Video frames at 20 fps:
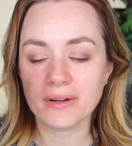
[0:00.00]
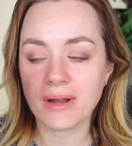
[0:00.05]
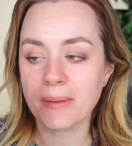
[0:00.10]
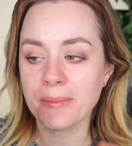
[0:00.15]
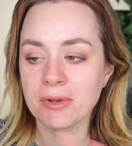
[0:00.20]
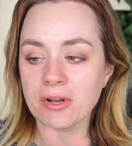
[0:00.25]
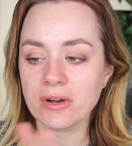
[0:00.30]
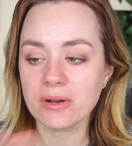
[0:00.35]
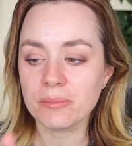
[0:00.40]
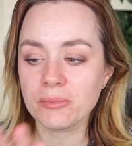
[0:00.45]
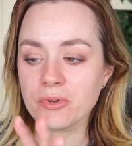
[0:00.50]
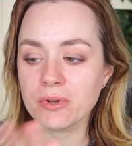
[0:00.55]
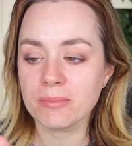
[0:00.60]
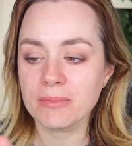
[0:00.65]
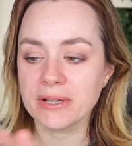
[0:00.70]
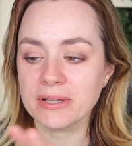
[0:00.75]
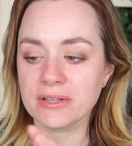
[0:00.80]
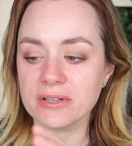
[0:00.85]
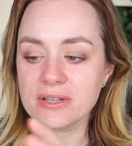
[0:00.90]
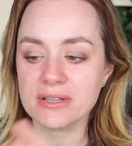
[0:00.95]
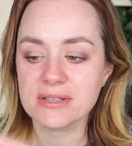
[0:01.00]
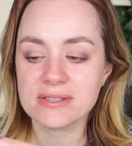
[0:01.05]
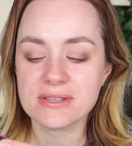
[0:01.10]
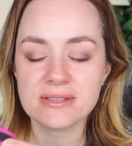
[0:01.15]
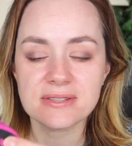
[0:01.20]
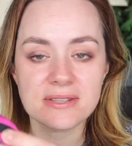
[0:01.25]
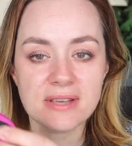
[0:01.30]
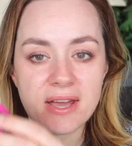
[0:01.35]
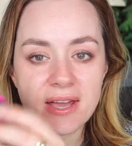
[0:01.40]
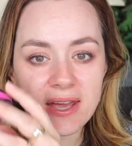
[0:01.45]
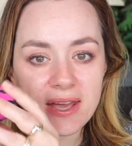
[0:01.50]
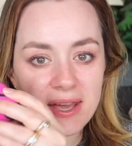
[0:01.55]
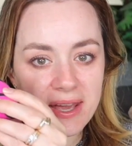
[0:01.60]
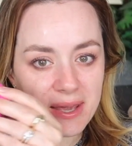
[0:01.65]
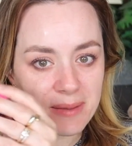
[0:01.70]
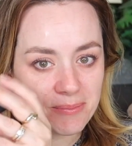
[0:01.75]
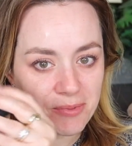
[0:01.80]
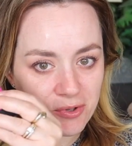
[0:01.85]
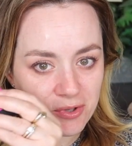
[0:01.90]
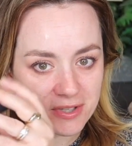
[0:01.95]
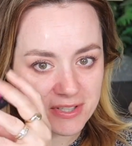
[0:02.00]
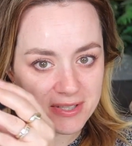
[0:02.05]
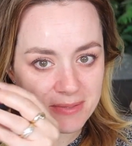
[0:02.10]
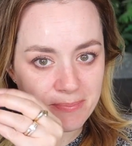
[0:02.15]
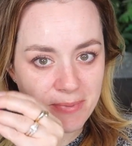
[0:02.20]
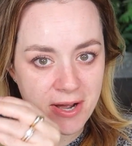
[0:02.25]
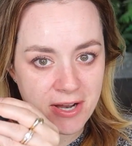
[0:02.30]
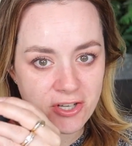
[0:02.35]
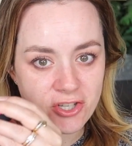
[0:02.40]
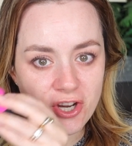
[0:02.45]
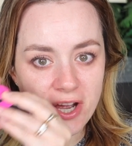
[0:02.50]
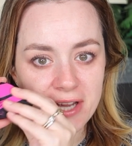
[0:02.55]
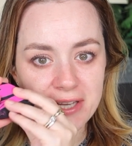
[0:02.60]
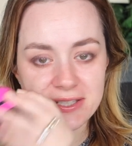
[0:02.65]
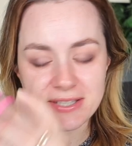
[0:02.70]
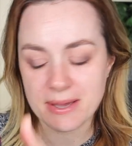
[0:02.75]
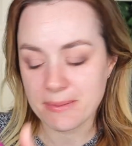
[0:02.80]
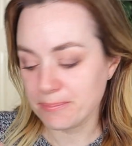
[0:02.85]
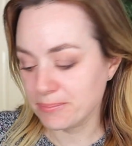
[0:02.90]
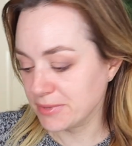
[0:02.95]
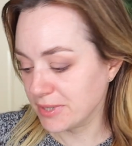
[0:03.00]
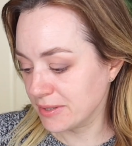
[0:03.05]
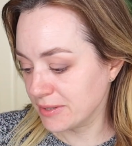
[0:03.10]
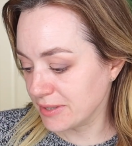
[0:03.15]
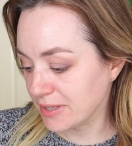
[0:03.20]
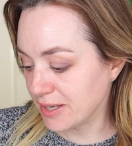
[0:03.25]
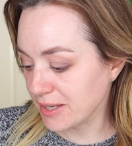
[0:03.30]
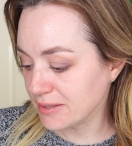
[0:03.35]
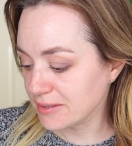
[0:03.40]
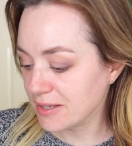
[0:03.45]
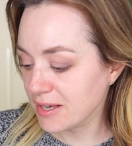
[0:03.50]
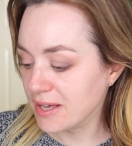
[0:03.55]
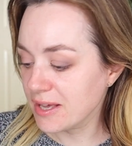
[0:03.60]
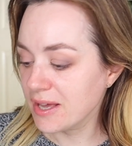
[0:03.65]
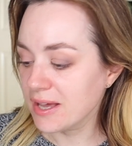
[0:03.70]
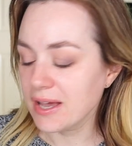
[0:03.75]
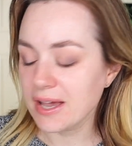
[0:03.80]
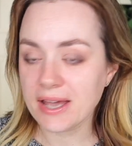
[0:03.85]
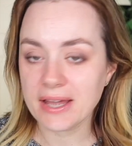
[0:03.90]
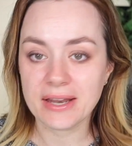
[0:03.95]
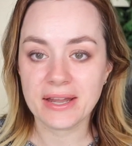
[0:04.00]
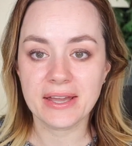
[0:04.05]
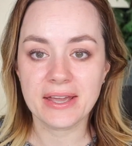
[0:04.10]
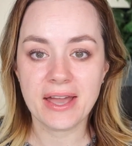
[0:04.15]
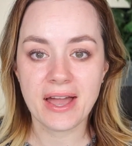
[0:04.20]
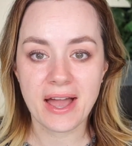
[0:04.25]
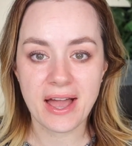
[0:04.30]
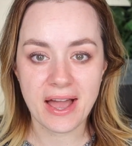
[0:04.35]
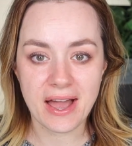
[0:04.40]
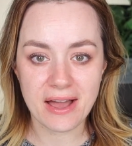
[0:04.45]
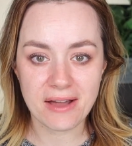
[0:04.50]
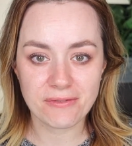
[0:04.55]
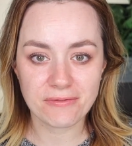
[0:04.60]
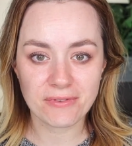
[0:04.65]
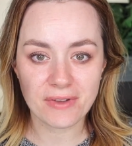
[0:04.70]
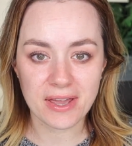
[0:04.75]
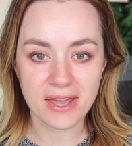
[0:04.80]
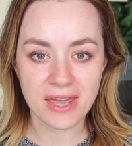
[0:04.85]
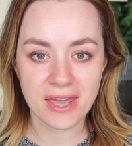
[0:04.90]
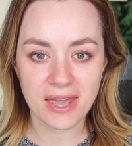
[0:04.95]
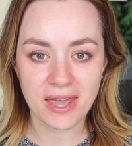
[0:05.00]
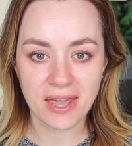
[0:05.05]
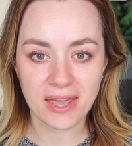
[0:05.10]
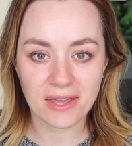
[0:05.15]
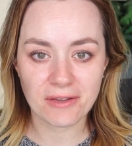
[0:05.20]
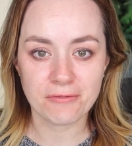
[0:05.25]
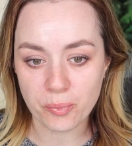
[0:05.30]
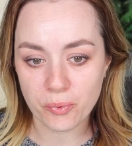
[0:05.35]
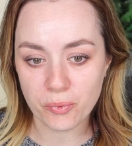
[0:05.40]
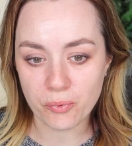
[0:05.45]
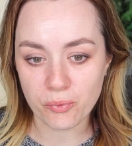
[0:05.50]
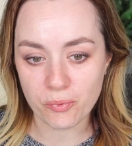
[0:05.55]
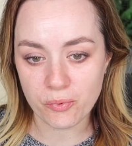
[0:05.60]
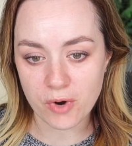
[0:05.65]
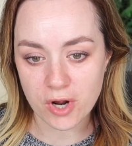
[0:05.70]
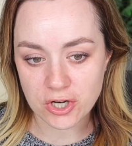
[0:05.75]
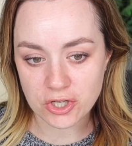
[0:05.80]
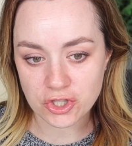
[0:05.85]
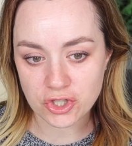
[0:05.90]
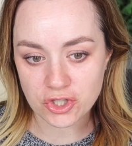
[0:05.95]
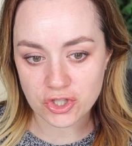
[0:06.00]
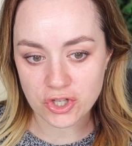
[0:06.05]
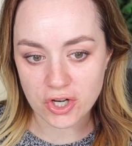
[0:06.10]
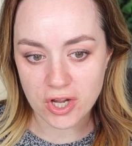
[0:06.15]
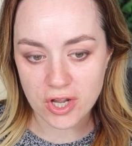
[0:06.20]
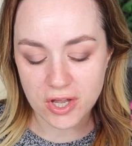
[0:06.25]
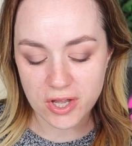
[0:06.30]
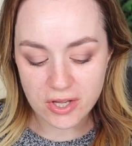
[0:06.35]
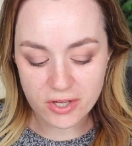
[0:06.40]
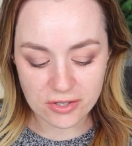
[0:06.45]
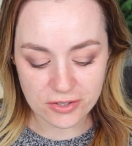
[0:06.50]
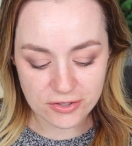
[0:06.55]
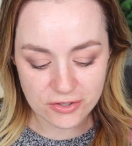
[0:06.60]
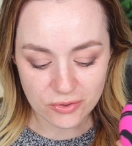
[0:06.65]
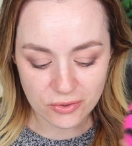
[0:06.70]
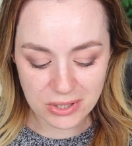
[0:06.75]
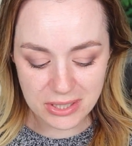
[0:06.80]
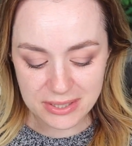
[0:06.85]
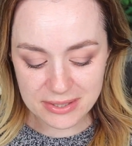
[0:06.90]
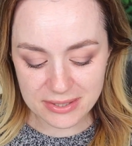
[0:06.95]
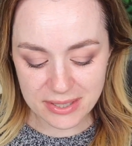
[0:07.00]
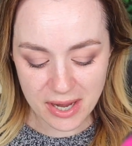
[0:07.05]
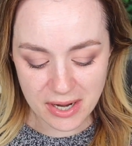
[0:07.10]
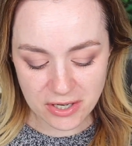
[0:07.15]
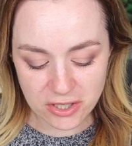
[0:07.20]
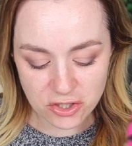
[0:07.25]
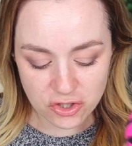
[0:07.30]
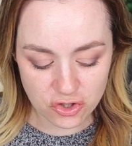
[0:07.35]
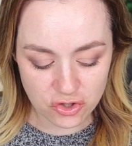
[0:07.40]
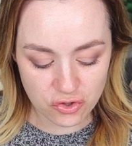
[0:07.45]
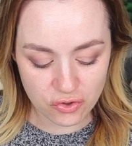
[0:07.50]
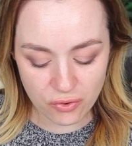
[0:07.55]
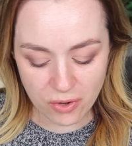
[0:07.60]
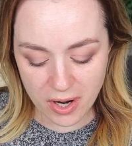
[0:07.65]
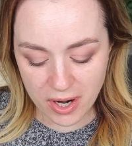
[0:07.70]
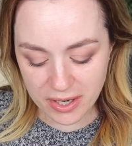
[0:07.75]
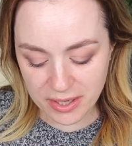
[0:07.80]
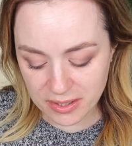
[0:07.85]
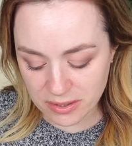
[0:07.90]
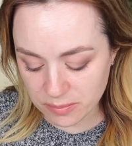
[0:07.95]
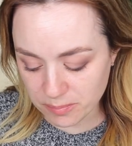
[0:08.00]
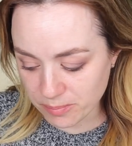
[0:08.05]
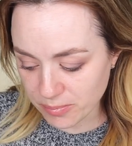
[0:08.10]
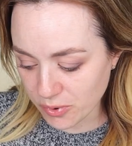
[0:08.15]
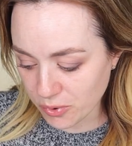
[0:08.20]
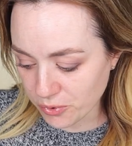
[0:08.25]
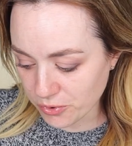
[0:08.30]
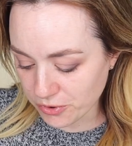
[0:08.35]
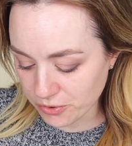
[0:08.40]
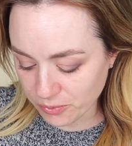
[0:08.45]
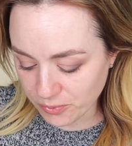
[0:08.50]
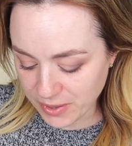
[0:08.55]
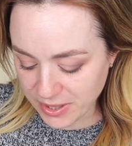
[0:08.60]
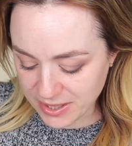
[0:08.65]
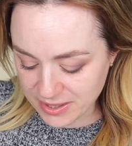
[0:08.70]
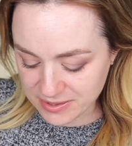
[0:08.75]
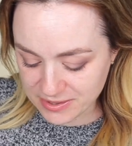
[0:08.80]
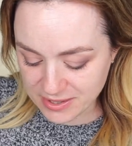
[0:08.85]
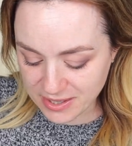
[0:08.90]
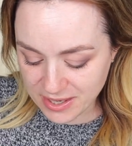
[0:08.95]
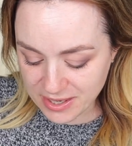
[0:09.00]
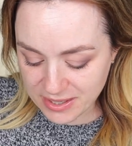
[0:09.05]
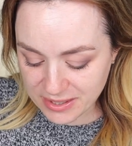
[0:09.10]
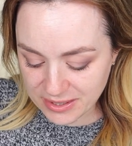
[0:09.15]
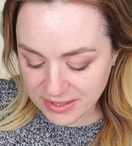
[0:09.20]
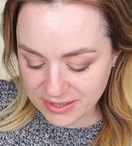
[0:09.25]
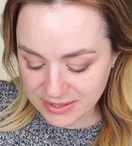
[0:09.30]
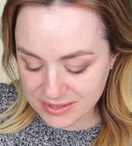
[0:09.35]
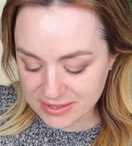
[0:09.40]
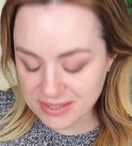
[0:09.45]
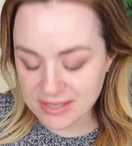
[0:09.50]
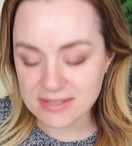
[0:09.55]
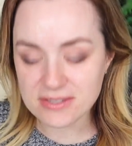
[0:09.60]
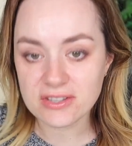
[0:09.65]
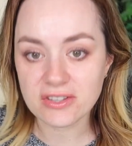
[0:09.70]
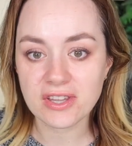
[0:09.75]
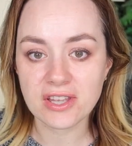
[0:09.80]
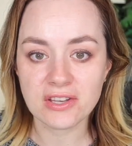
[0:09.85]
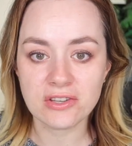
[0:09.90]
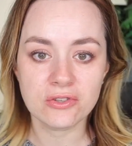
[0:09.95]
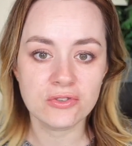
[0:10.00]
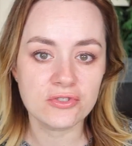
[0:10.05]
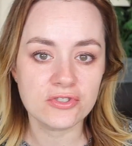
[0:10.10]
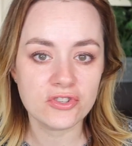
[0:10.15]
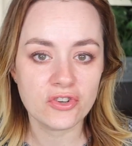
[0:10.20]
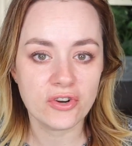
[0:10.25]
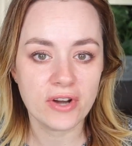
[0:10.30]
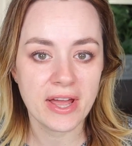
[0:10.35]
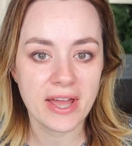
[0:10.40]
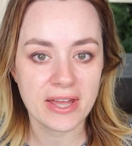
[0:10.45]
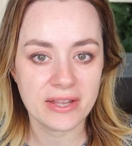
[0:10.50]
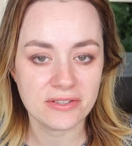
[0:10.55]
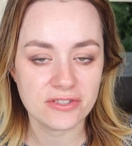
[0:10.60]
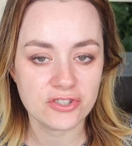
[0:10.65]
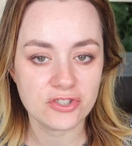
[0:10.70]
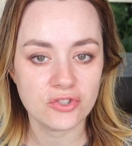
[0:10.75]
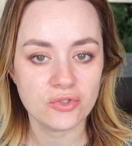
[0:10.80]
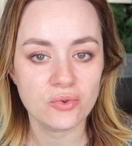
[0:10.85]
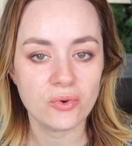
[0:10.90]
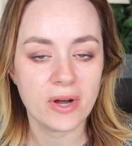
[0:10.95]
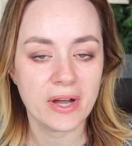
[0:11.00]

I mean, not a beauty blender. This is a beauty sponge. I dampened it and I have a brush. So let's kind of try it both ways. It says you can use your hands too.